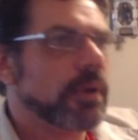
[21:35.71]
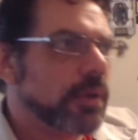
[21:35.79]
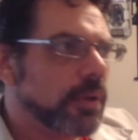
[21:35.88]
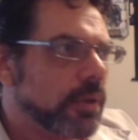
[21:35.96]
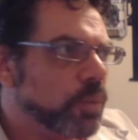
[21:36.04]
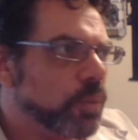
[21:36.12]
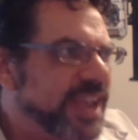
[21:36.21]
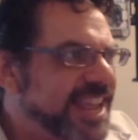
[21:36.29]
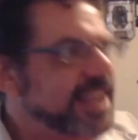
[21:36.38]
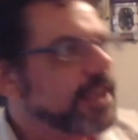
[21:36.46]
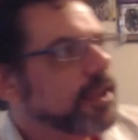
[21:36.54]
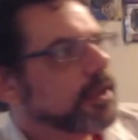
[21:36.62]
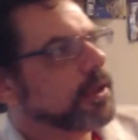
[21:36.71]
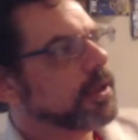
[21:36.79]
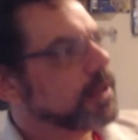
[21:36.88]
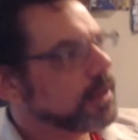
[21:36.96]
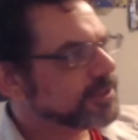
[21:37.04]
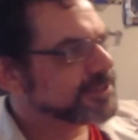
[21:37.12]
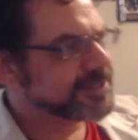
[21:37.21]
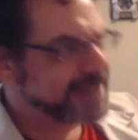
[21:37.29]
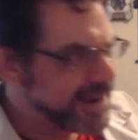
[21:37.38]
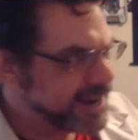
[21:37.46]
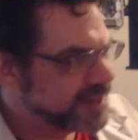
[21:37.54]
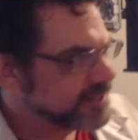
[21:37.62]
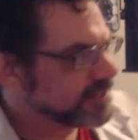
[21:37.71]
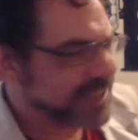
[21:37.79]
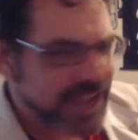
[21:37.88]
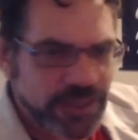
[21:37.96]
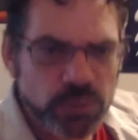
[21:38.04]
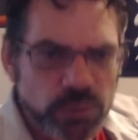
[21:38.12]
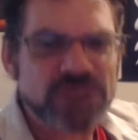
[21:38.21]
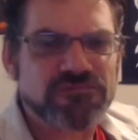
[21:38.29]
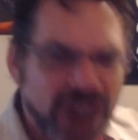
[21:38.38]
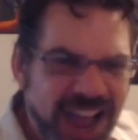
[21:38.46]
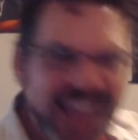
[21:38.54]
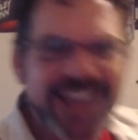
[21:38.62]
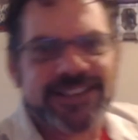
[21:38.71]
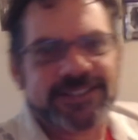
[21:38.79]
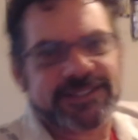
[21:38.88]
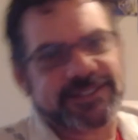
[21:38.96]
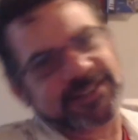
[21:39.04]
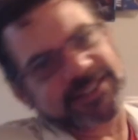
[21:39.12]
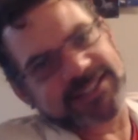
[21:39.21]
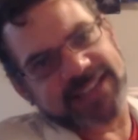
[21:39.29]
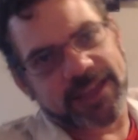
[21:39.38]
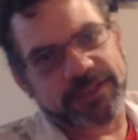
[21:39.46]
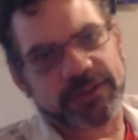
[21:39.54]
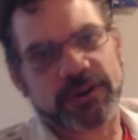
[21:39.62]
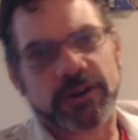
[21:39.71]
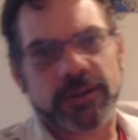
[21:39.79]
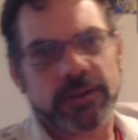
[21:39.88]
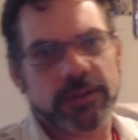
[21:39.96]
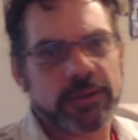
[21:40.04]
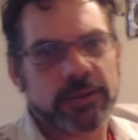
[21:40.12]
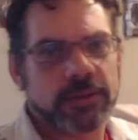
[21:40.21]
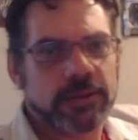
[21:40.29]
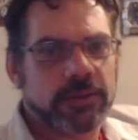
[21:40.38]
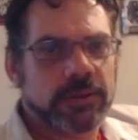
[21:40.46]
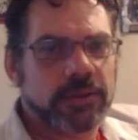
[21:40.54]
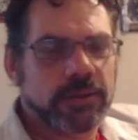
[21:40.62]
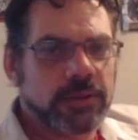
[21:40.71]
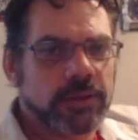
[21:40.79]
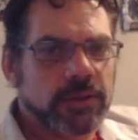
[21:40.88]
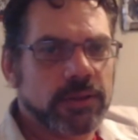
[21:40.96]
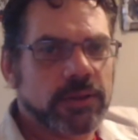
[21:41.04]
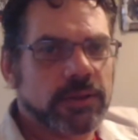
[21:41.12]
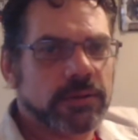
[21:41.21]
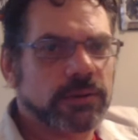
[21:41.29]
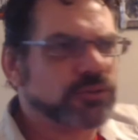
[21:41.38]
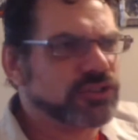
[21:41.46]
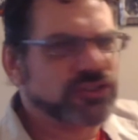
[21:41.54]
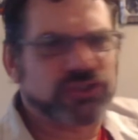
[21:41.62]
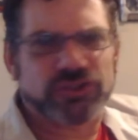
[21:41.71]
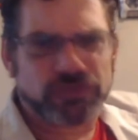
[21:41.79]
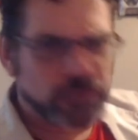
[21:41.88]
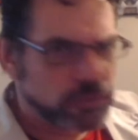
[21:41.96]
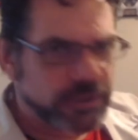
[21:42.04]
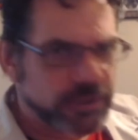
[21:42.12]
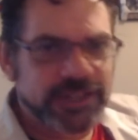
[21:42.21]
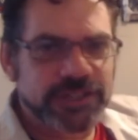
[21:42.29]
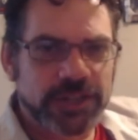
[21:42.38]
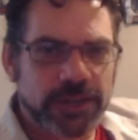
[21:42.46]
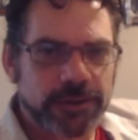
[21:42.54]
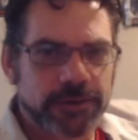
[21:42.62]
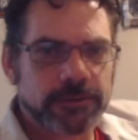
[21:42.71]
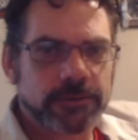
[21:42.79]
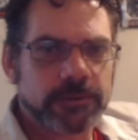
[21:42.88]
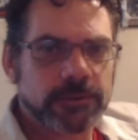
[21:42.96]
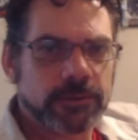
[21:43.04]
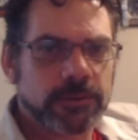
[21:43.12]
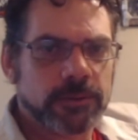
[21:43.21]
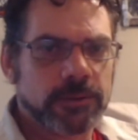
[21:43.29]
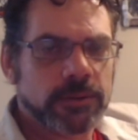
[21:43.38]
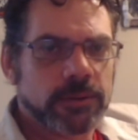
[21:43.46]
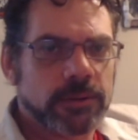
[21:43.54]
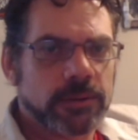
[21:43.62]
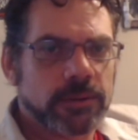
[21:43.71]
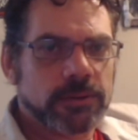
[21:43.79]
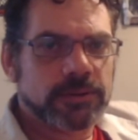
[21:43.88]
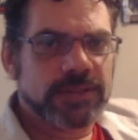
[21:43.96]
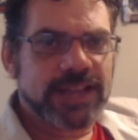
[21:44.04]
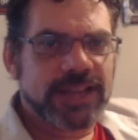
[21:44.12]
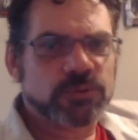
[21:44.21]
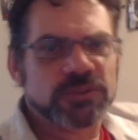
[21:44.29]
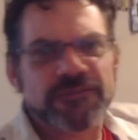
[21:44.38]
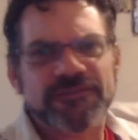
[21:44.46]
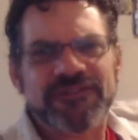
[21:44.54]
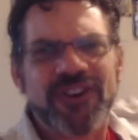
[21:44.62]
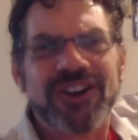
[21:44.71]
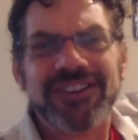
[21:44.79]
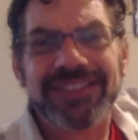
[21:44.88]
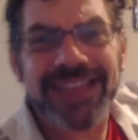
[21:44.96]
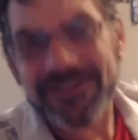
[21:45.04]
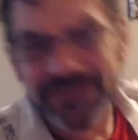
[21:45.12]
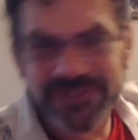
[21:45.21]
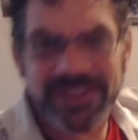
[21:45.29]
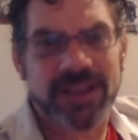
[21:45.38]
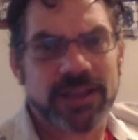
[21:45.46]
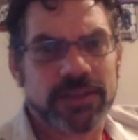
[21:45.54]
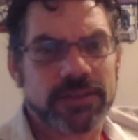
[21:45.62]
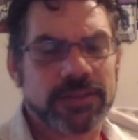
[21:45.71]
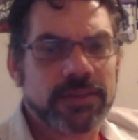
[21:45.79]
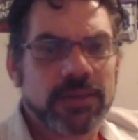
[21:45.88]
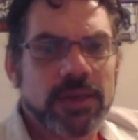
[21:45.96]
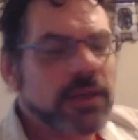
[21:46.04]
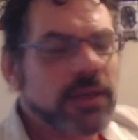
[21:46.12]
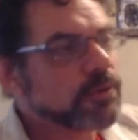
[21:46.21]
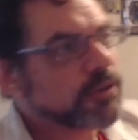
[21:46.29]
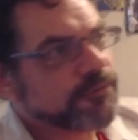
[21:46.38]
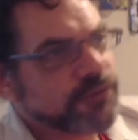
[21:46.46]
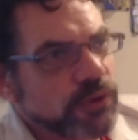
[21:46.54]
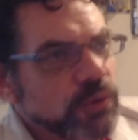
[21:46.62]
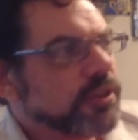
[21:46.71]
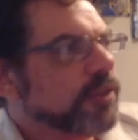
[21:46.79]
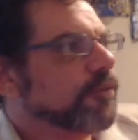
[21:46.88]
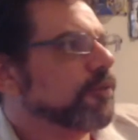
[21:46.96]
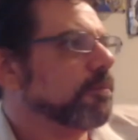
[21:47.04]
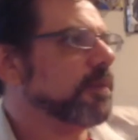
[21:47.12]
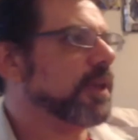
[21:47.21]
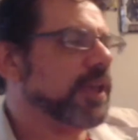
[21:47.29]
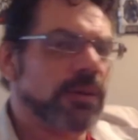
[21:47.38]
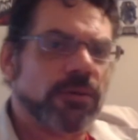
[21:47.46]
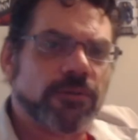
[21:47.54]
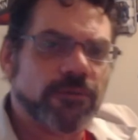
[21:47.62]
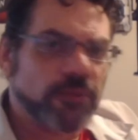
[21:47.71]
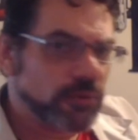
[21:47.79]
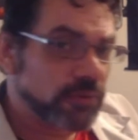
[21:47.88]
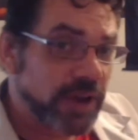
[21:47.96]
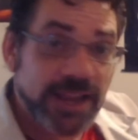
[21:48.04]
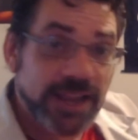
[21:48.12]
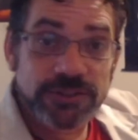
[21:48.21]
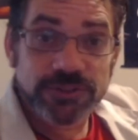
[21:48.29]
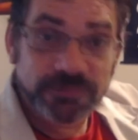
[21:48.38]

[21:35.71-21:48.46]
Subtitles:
We stand together. We rise together. Don't destroy each other. That's what the far left does. It's confusing for me. I was full of rage.